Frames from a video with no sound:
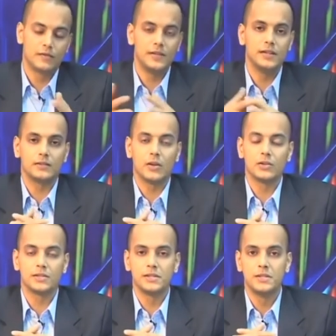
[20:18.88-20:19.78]
of these
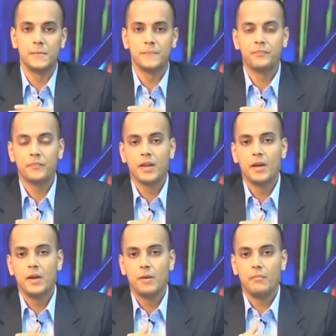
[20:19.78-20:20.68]
losses
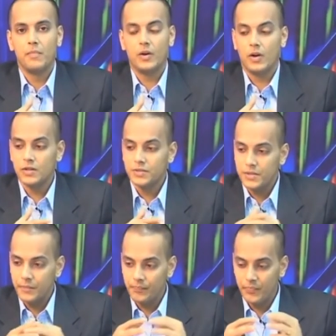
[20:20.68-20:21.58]

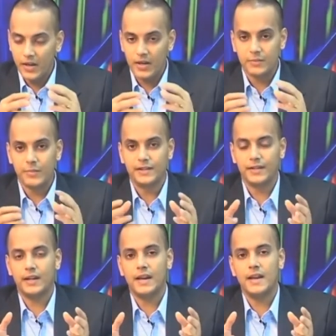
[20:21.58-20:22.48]
because it's
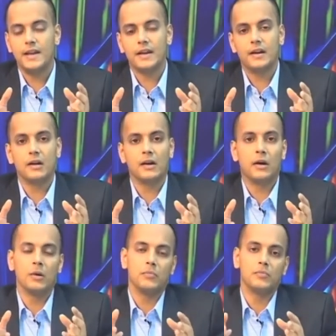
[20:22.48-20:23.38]
basically
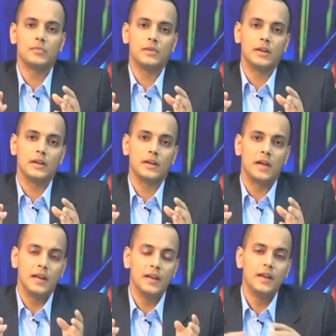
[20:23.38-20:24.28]
uh,
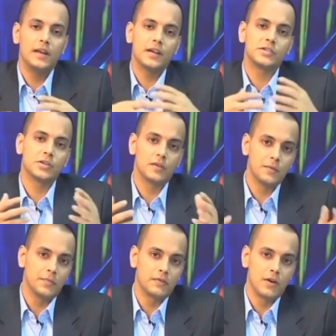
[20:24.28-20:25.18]
an indication of
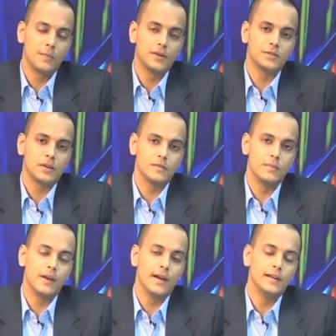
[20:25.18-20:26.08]
the performance of
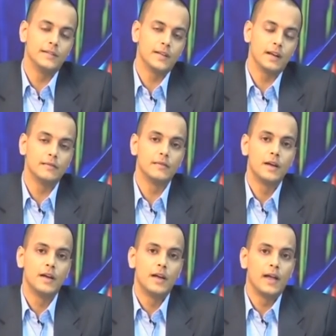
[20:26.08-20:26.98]
the blade itself
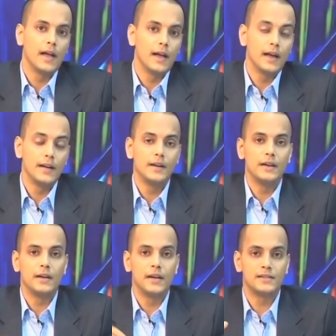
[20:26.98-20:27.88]

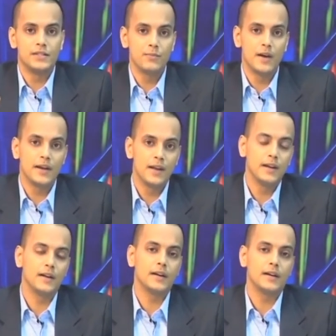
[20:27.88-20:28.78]
and
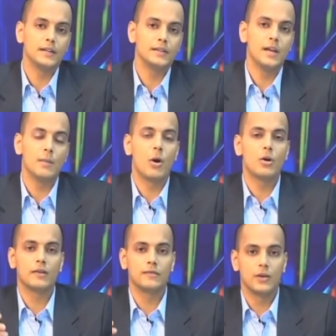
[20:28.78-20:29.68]
estimating the
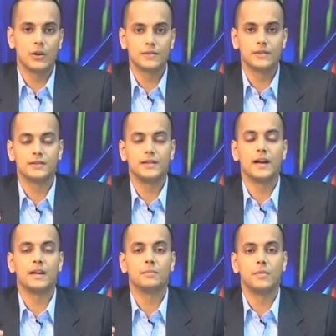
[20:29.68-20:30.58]
amount of losses
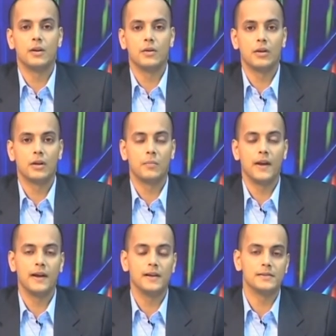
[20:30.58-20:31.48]
that a particular
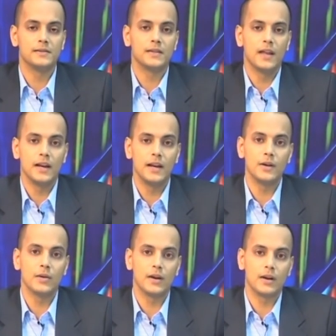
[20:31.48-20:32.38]
blade is
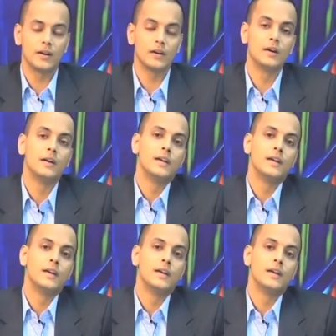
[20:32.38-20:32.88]
likely to incur